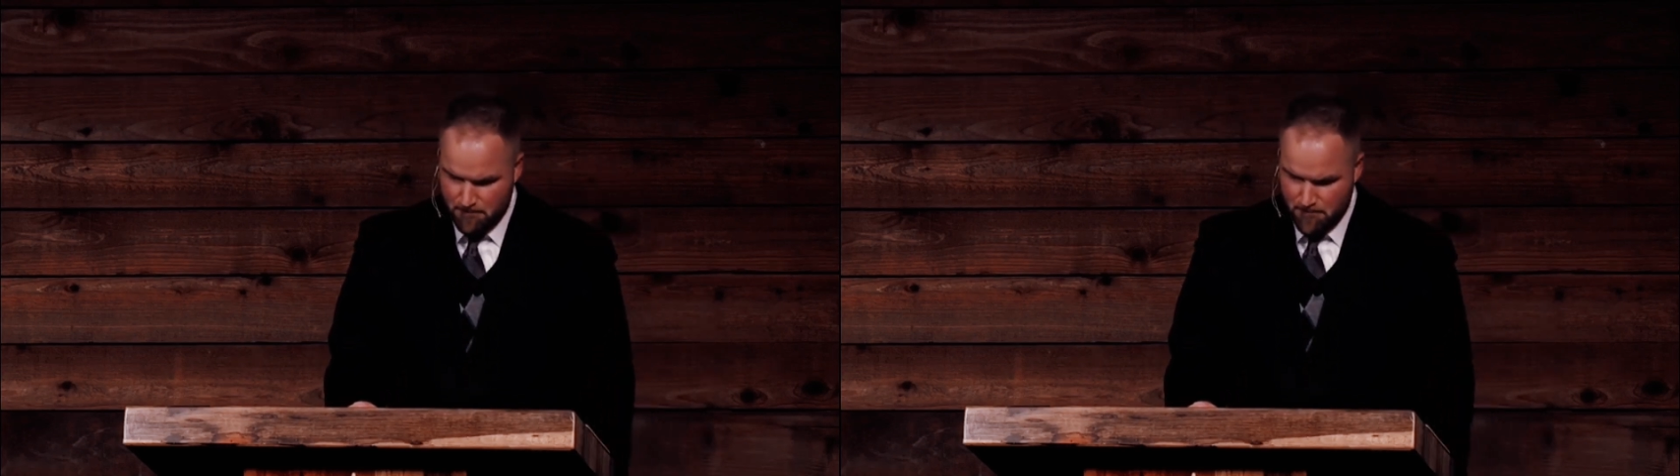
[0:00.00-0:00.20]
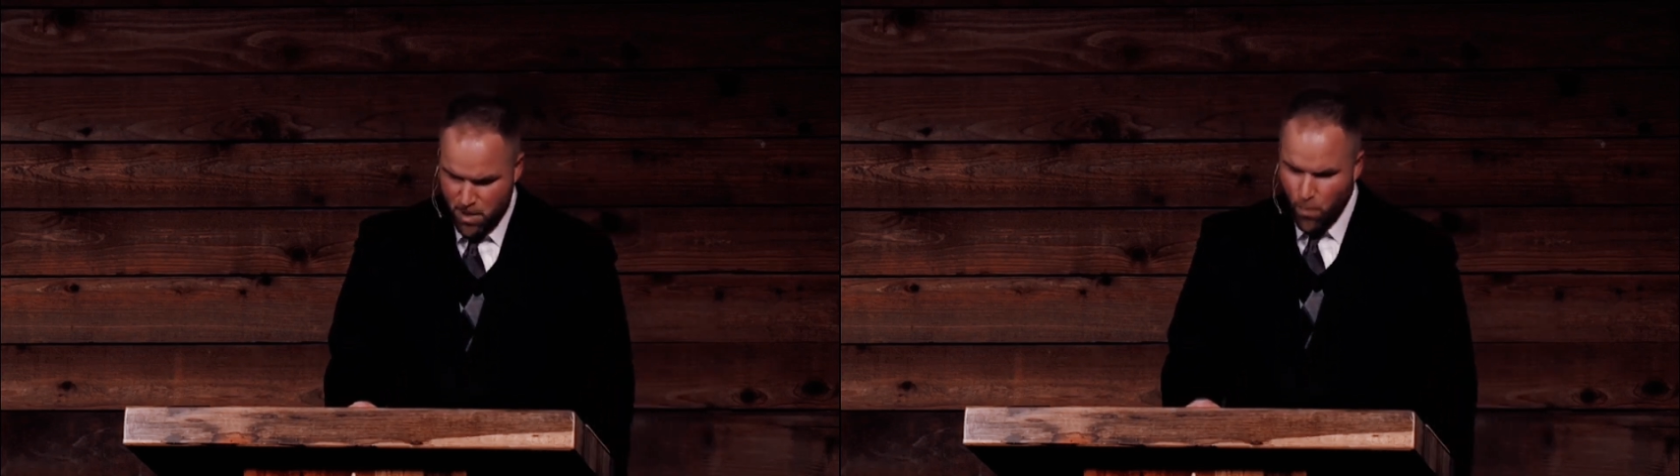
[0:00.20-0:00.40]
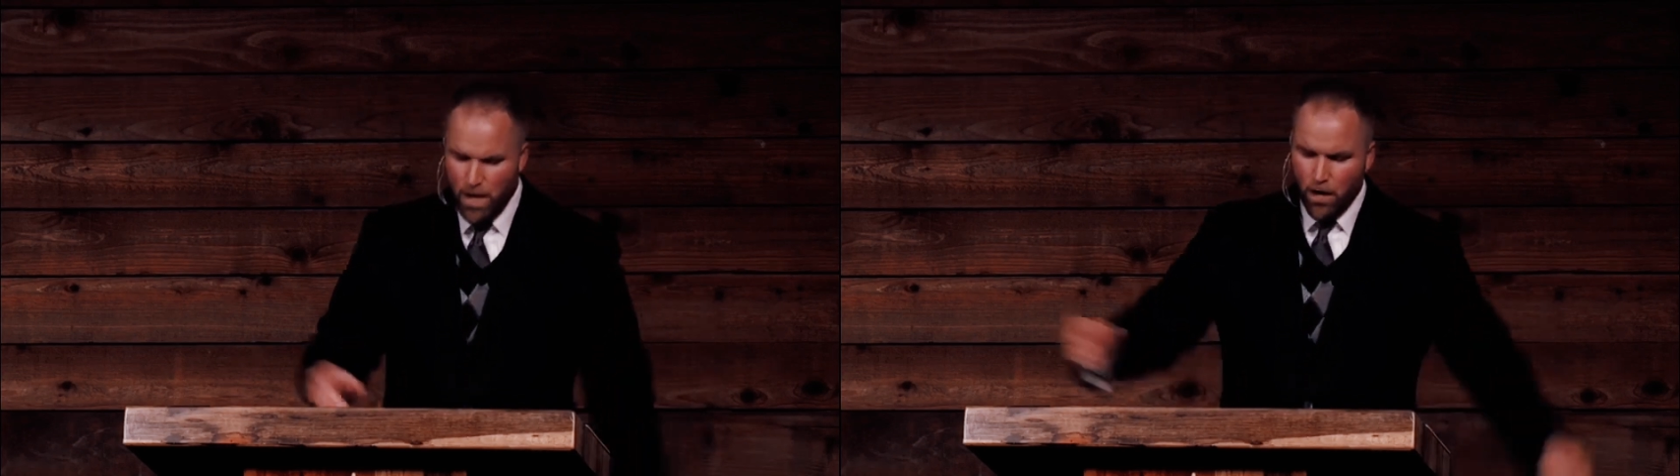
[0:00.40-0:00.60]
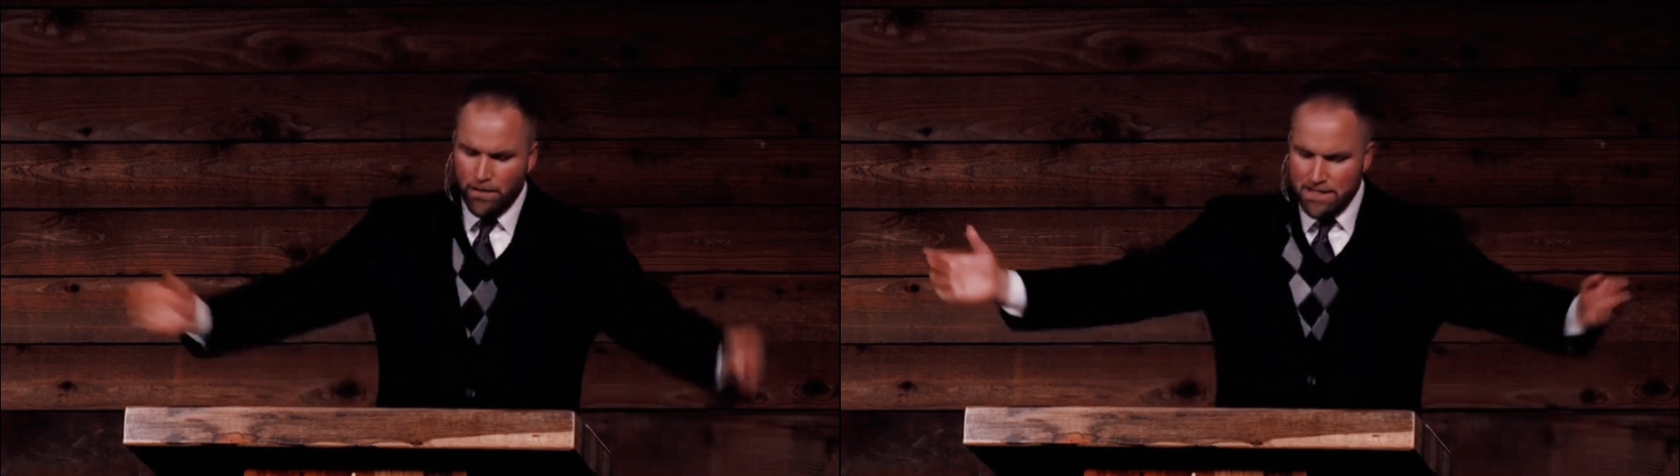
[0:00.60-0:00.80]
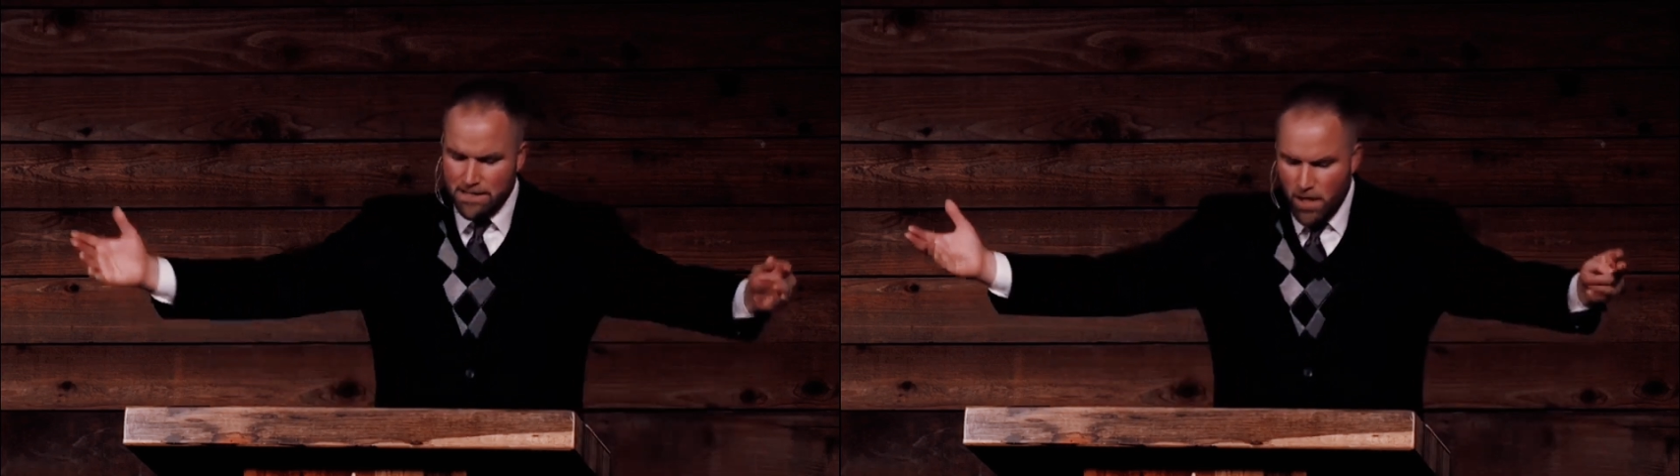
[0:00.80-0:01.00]
We are
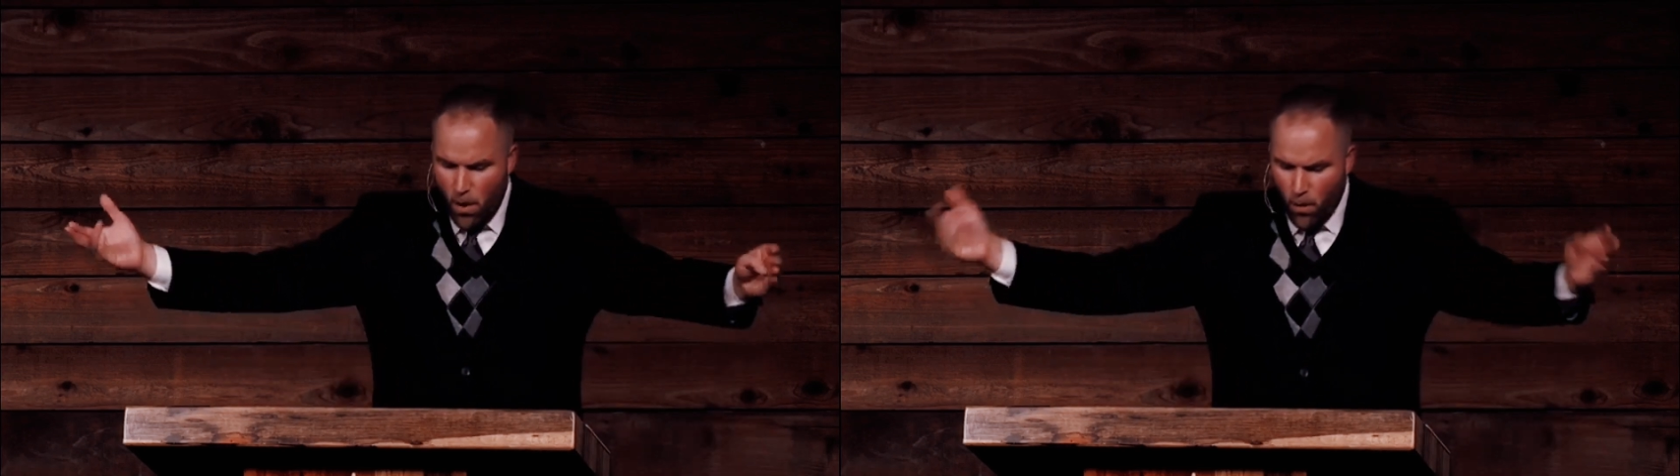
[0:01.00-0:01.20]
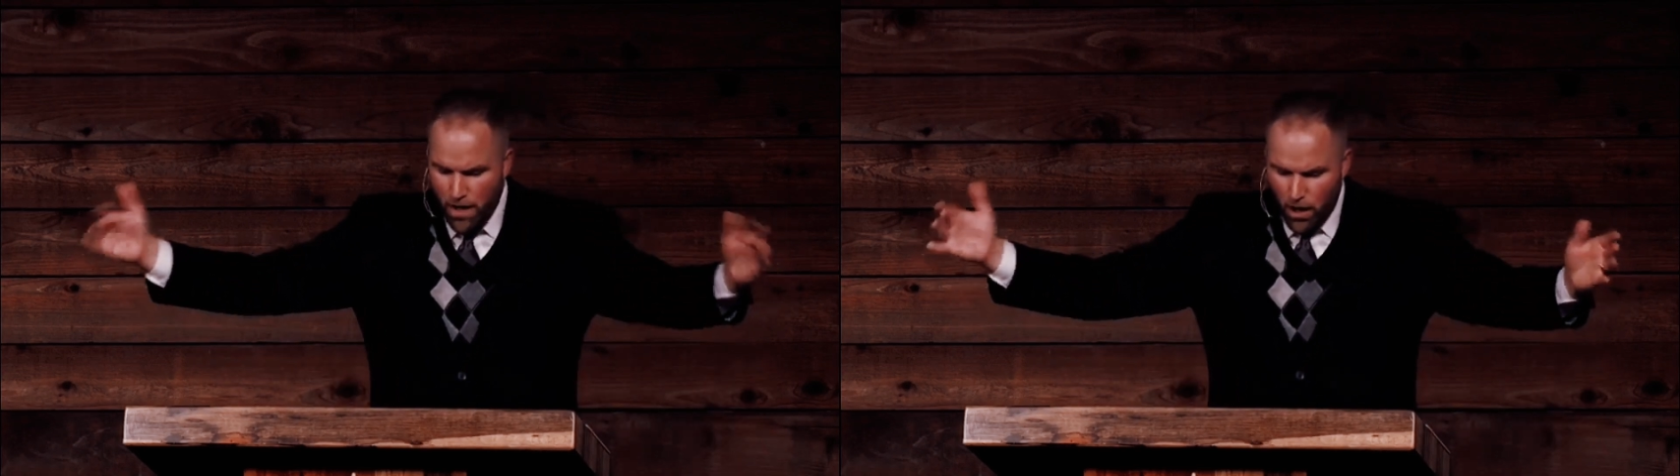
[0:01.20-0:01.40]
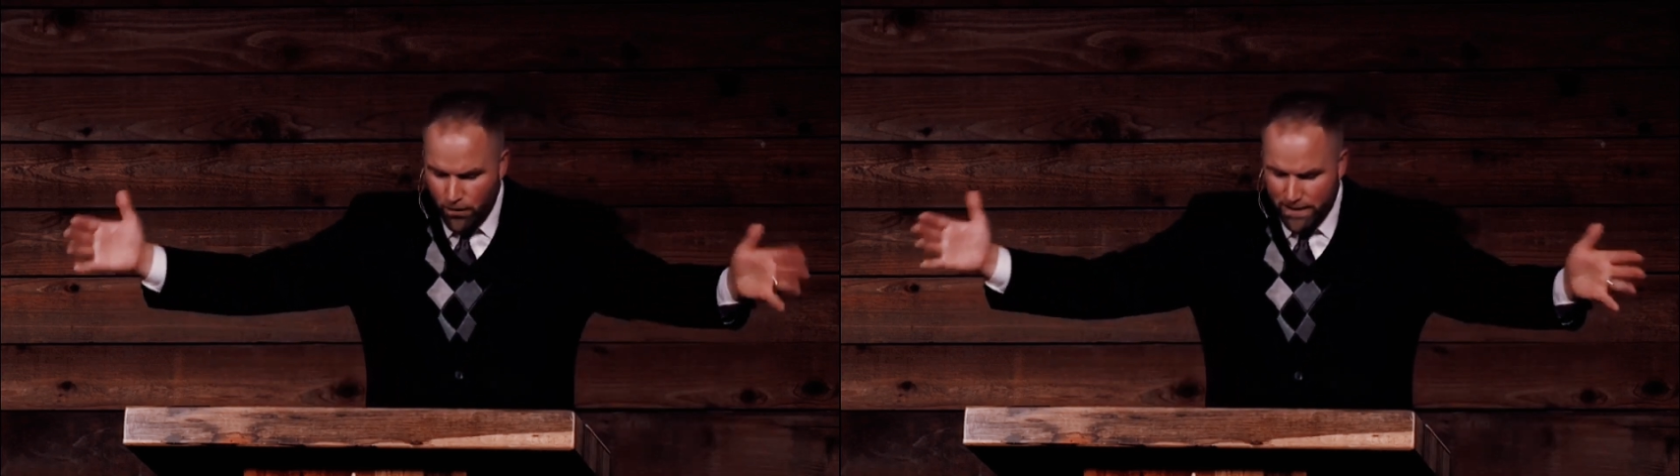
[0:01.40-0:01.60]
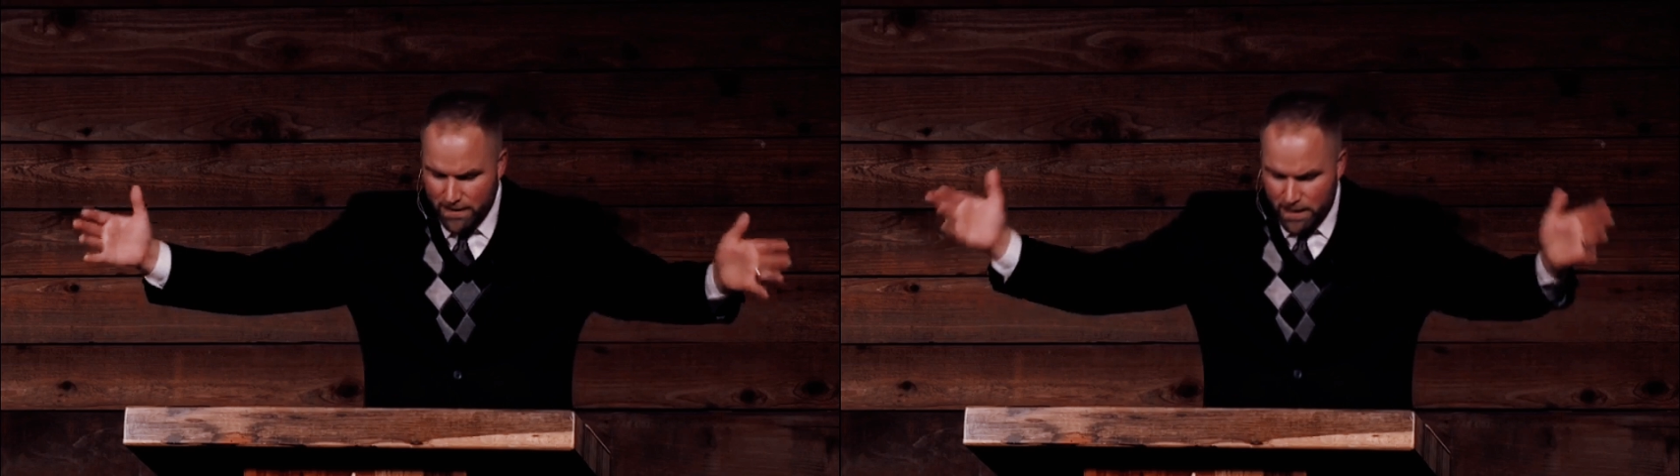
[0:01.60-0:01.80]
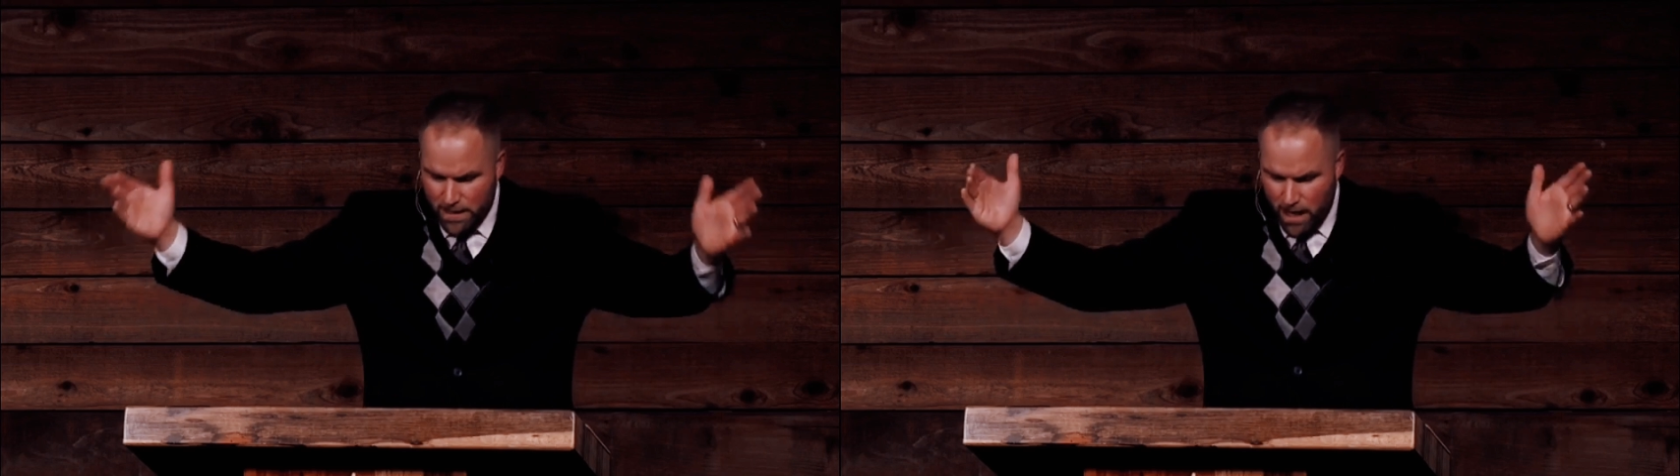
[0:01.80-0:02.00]

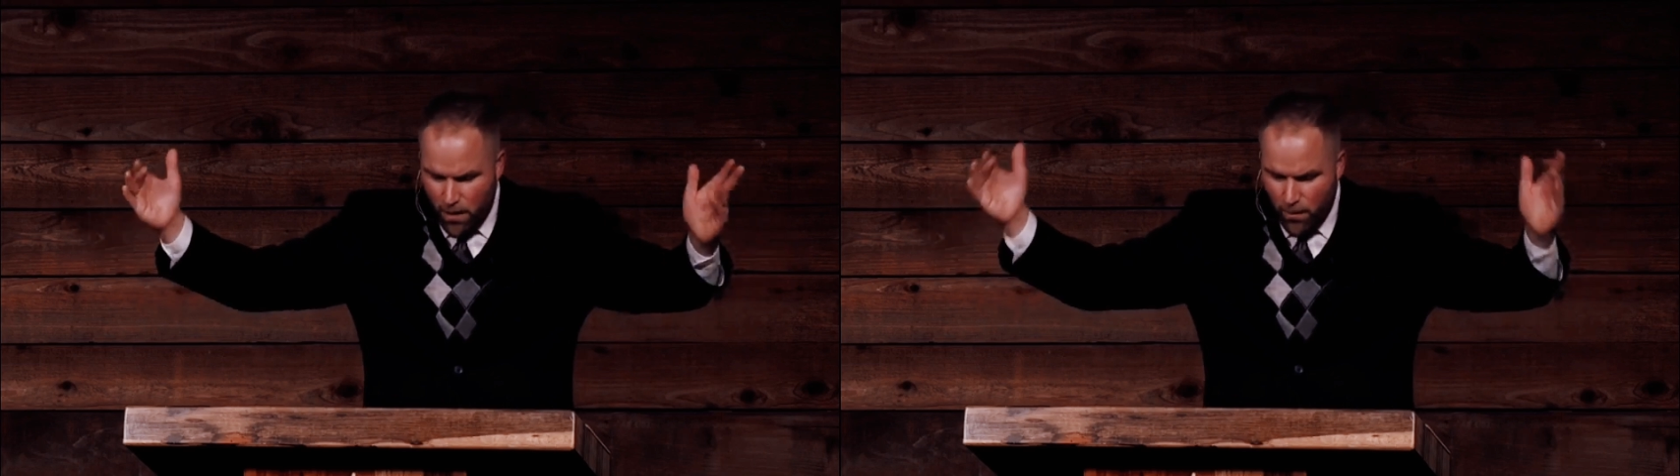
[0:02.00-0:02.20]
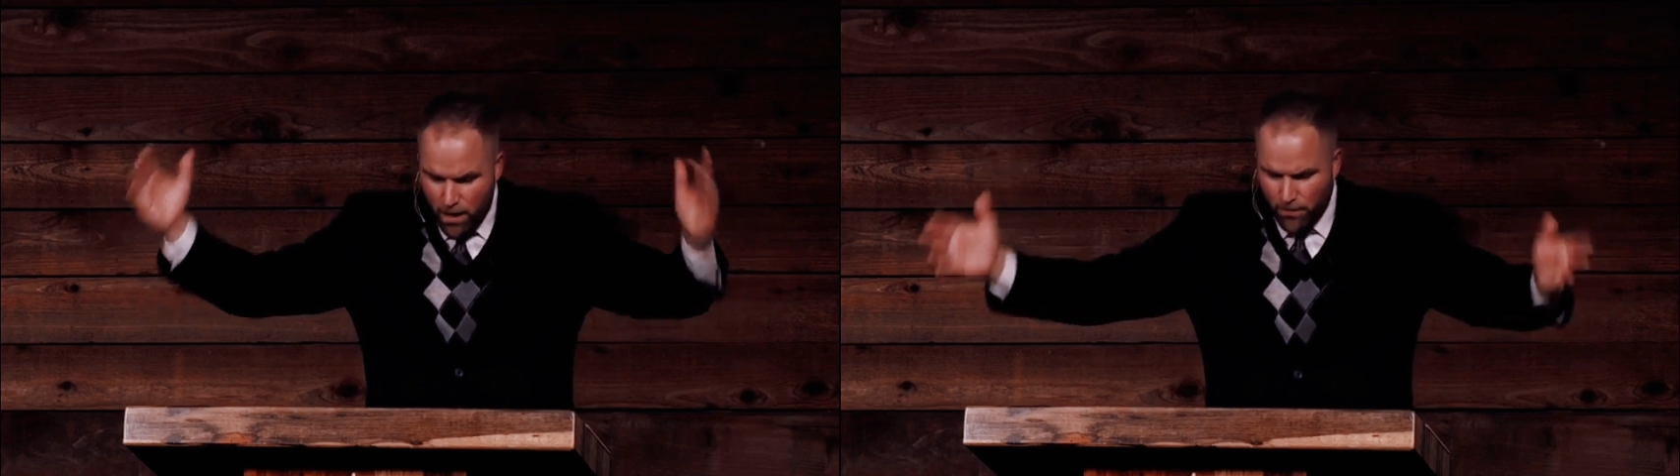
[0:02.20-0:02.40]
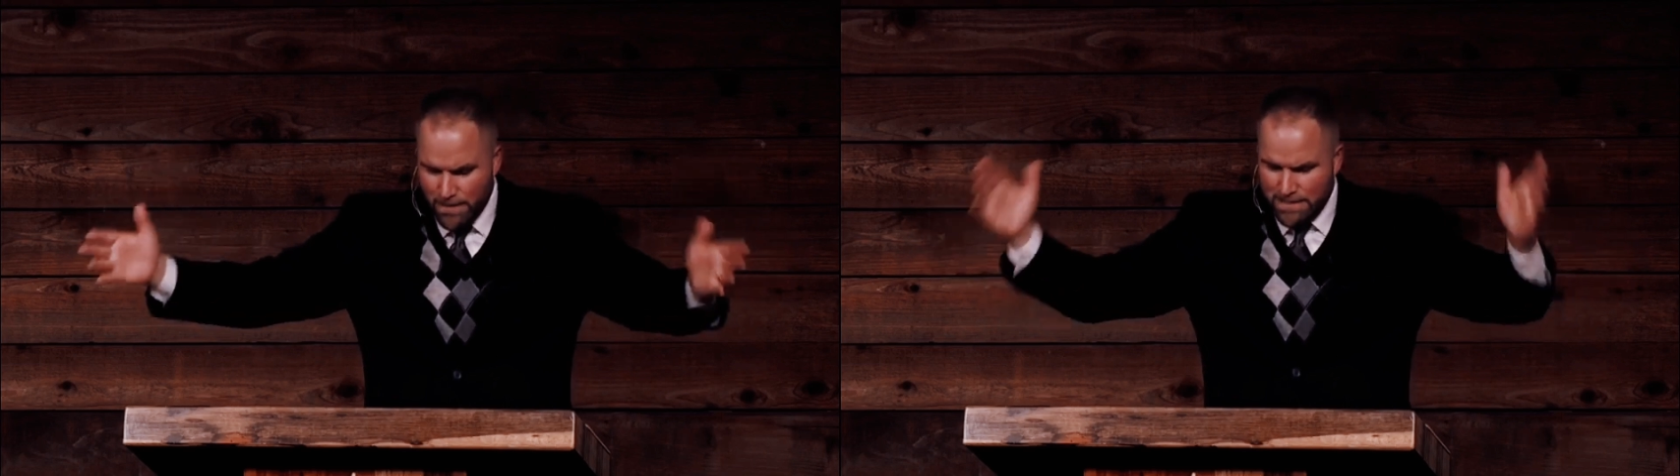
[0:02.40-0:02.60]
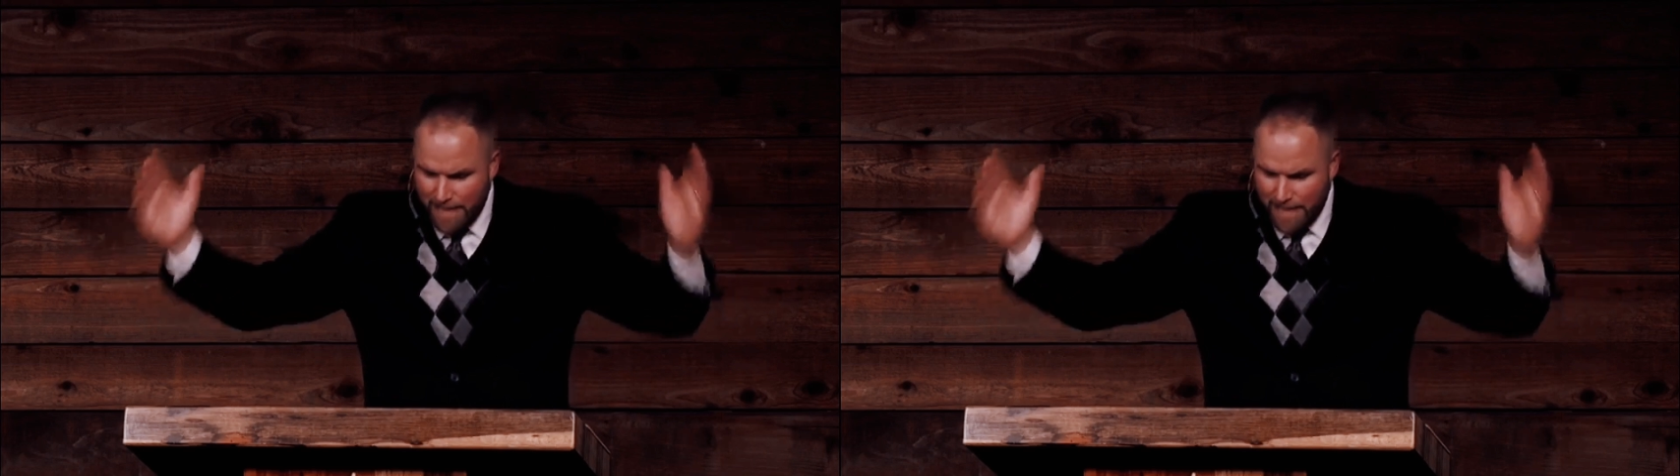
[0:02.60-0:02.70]
in